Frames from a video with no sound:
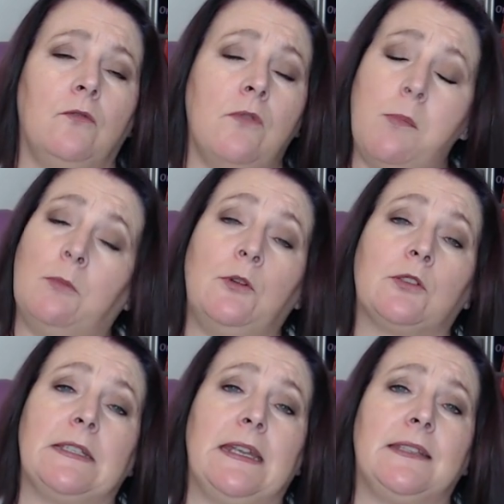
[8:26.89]
Robert
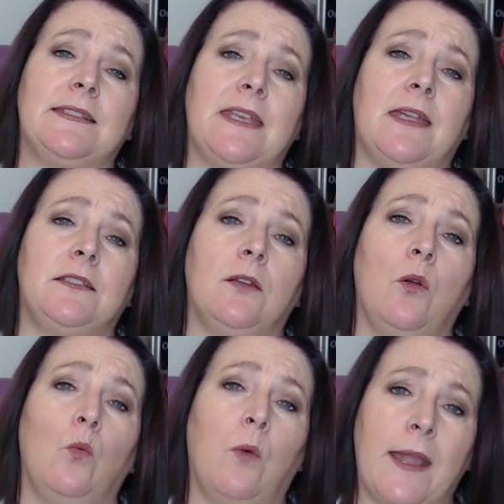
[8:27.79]
Maudsley had said,
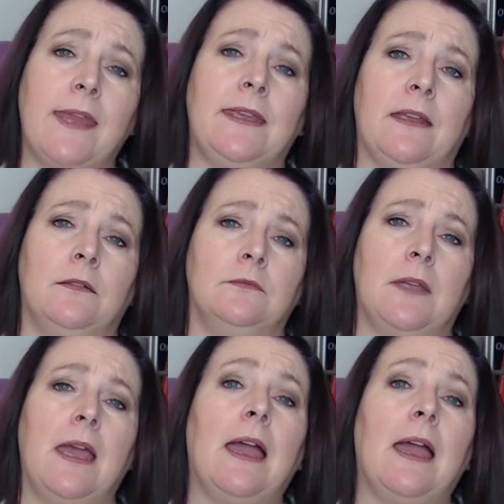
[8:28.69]
"When I kill,